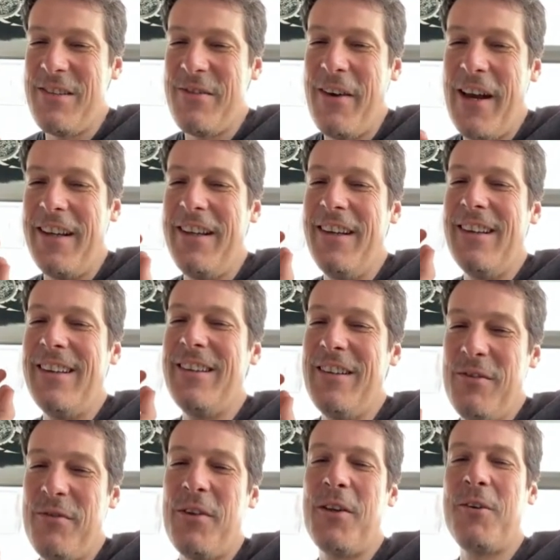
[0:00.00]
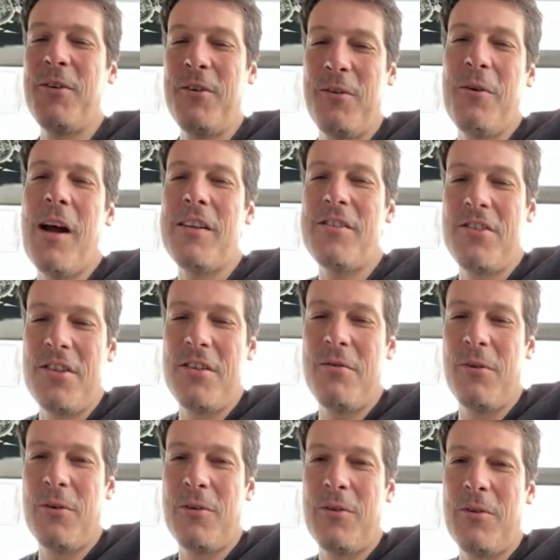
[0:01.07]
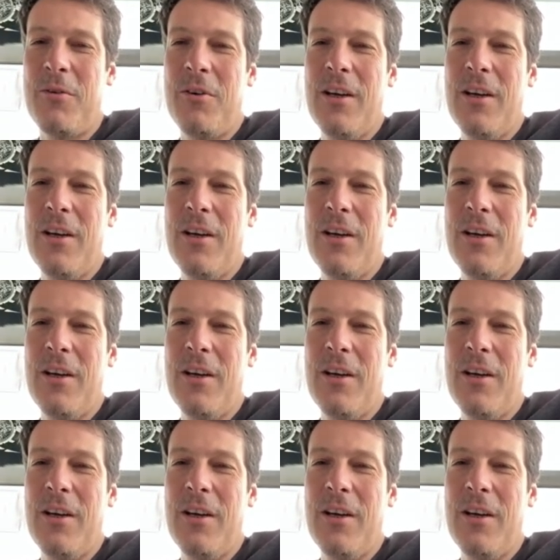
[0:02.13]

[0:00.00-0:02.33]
very difficult to achieve also.